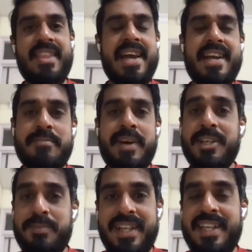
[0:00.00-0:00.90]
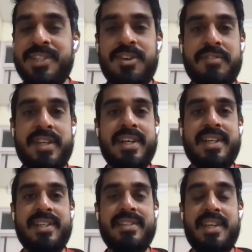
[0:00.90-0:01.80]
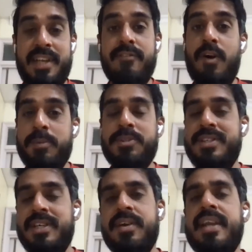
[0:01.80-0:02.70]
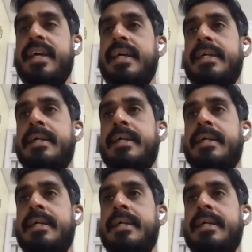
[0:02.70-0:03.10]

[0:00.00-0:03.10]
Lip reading: and my experience of the DevOps, right?